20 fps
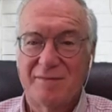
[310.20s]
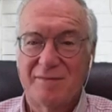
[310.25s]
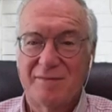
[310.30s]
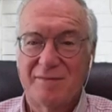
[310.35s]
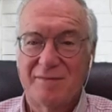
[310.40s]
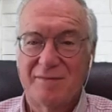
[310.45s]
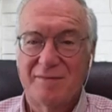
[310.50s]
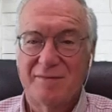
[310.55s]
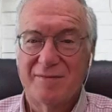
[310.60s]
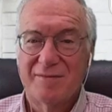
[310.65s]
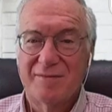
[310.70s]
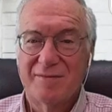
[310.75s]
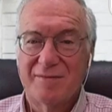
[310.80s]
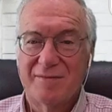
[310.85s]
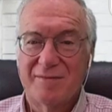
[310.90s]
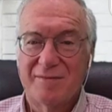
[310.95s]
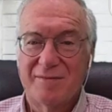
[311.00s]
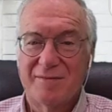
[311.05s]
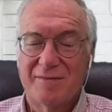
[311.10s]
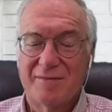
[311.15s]

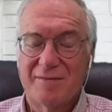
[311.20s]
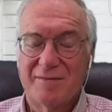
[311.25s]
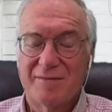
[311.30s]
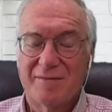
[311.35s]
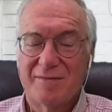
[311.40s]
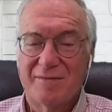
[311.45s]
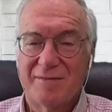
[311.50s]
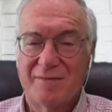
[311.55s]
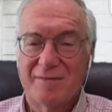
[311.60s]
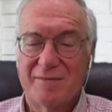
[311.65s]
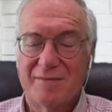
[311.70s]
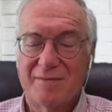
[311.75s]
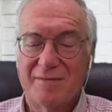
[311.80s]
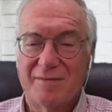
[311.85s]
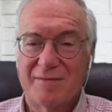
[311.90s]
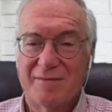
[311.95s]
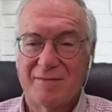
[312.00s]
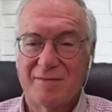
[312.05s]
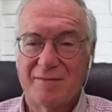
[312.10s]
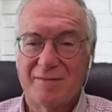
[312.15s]

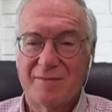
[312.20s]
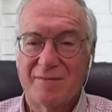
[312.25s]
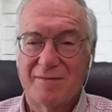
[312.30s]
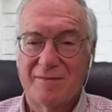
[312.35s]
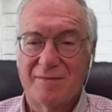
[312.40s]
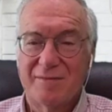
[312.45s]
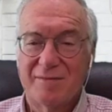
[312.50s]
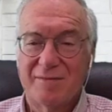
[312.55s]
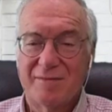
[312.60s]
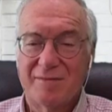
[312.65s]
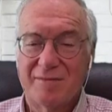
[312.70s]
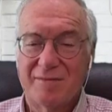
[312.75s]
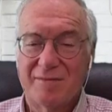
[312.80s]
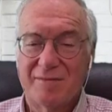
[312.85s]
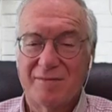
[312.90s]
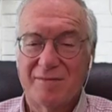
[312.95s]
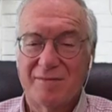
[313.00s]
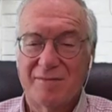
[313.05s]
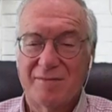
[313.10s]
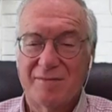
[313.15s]

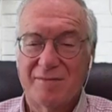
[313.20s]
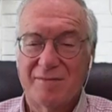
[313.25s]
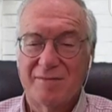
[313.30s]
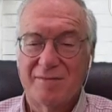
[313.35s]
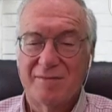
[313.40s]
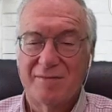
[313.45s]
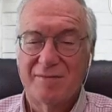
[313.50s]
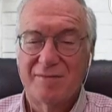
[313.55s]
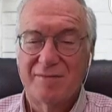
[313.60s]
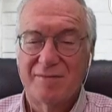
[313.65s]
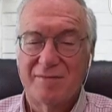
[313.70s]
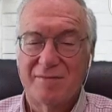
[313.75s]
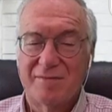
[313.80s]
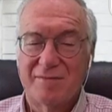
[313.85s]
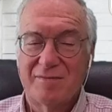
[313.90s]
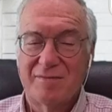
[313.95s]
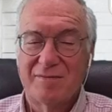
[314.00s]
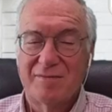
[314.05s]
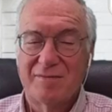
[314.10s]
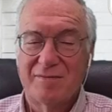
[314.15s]

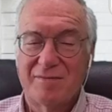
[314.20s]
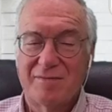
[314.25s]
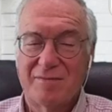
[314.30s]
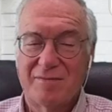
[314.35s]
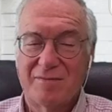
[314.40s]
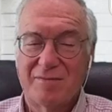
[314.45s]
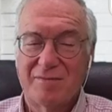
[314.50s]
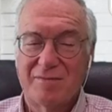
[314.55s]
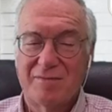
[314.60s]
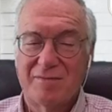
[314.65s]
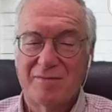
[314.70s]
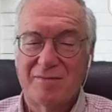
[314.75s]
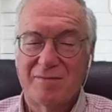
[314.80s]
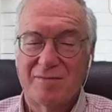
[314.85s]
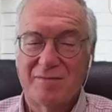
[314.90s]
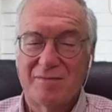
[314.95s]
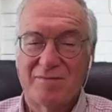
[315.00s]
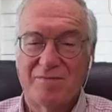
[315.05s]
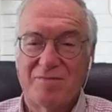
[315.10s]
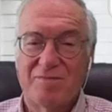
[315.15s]

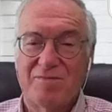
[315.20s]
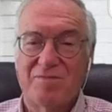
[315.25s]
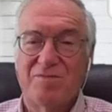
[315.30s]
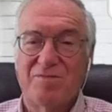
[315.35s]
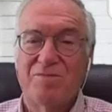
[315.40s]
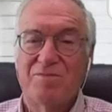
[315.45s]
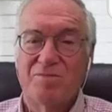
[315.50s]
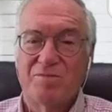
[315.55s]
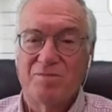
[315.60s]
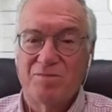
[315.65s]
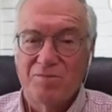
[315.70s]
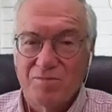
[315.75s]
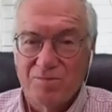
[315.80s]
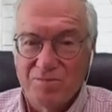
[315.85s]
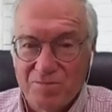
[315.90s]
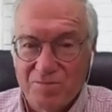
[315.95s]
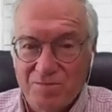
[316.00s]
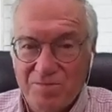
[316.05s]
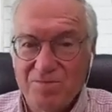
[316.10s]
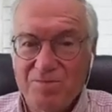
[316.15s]

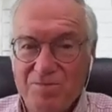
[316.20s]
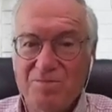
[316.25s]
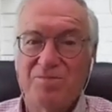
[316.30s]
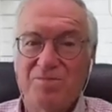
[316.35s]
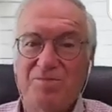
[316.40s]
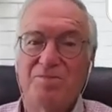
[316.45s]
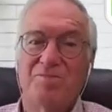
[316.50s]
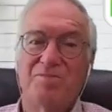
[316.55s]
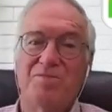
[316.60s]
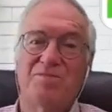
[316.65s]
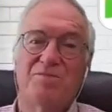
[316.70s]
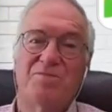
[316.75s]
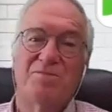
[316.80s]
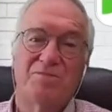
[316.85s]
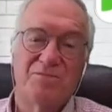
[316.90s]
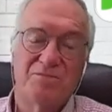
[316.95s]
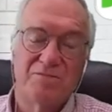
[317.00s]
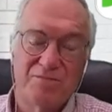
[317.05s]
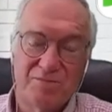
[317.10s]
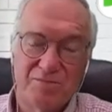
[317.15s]

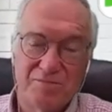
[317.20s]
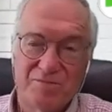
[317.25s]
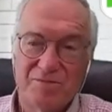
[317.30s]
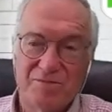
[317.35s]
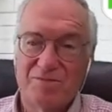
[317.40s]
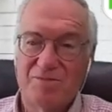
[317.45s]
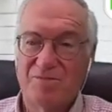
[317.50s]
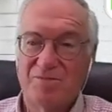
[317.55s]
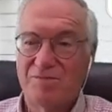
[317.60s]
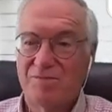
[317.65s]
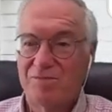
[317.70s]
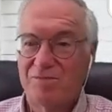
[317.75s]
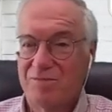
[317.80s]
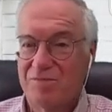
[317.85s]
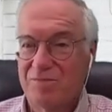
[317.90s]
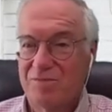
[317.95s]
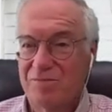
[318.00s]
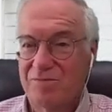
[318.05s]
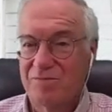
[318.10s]
[no speech]